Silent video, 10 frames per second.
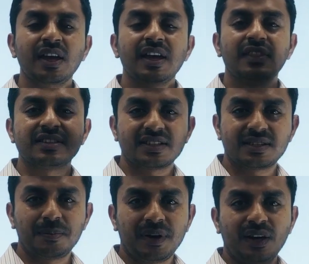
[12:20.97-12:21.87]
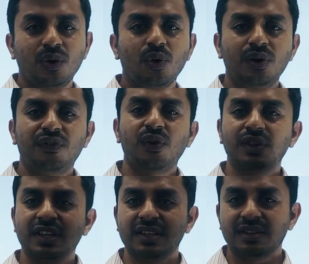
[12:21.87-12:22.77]
there's a separate code for
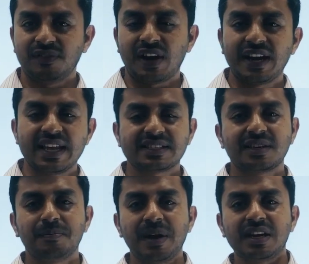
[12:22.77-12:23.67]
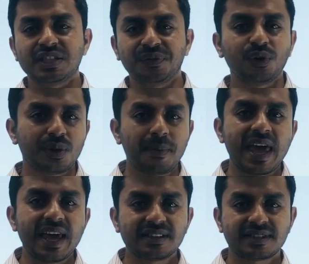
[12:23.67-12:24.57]
the finance companies, for the
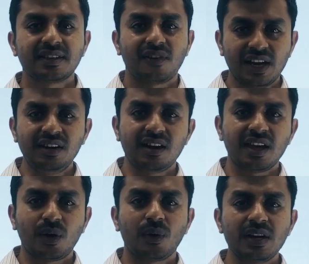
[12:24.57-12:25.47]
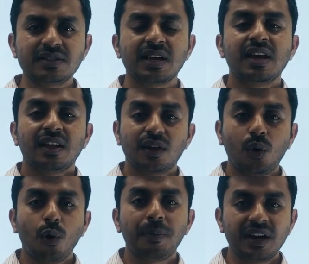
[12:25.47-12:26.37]
banks, right? Likewise, the
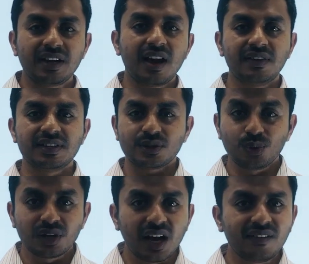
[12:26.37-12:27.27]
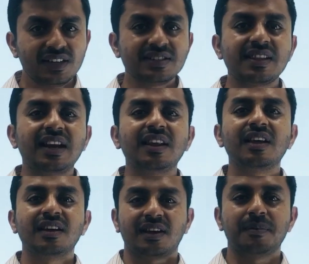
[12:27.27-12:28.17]
corporate governance, good governance that
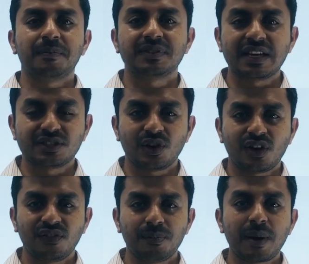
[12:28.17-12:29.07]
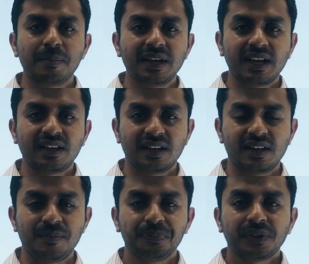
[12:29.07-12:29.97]
that sort of a public
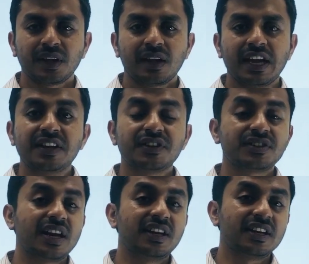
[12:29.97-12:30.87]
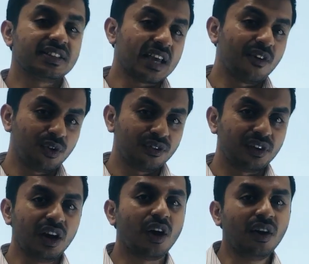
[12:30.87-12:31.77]
interest entities have to
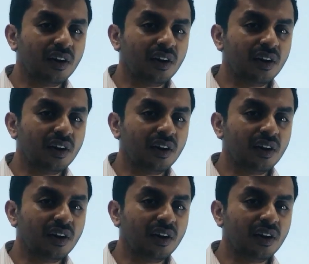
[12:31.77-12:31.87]
follow